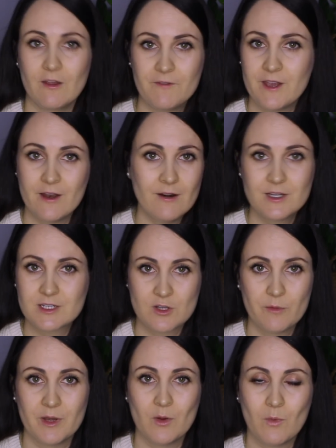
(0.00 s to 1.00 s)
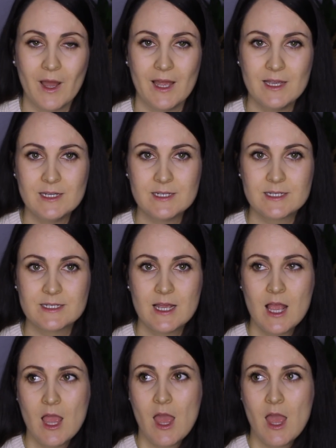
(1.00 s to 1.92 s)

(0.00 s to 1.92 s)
live here in so many ways.